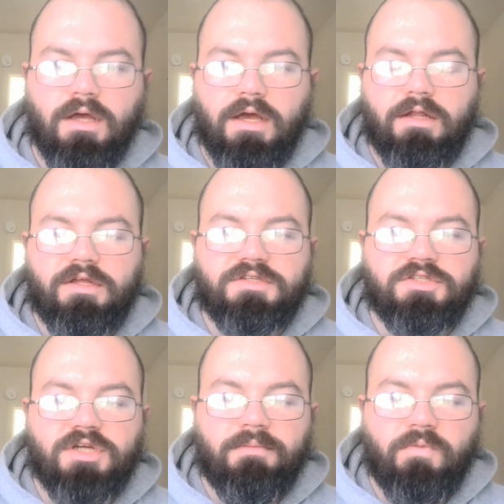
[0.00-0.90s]
Hello, ladies
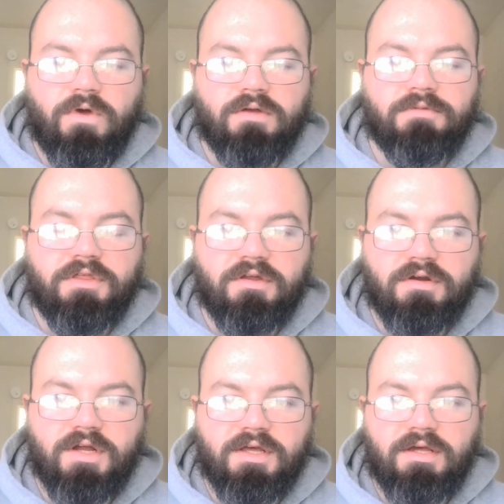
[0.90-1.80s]
and gentlemen. Welcome to Thunder
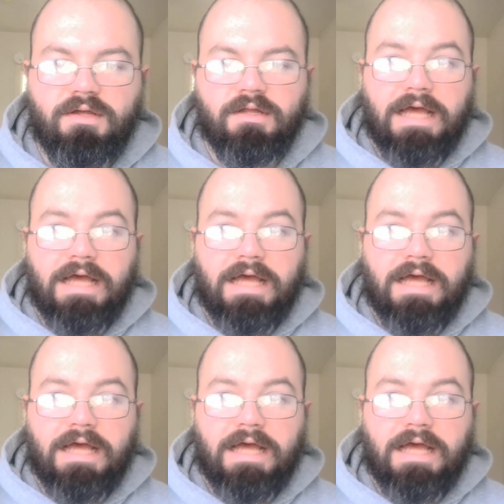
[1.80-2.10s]
Ducky.